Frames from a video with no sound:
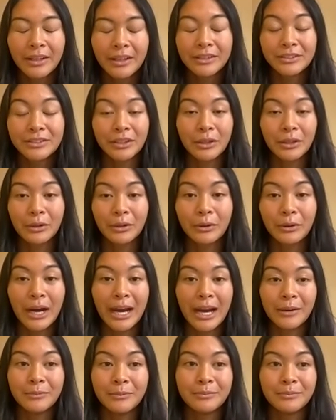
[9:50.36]
So
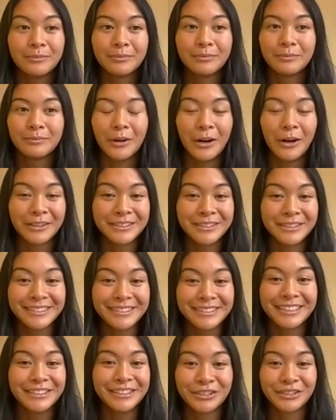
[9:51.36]
I'm
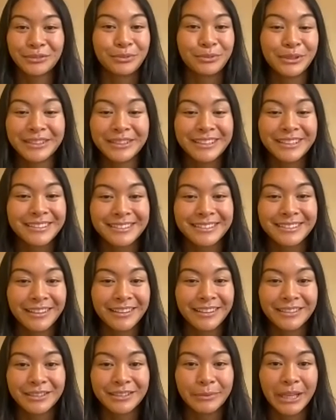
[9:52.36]
honestly just really
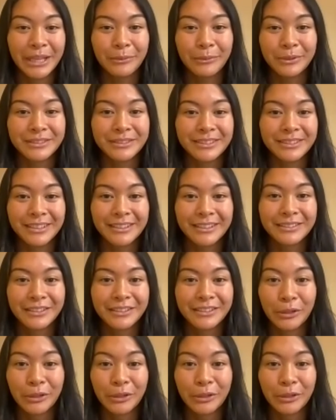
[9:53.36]
excited to be able to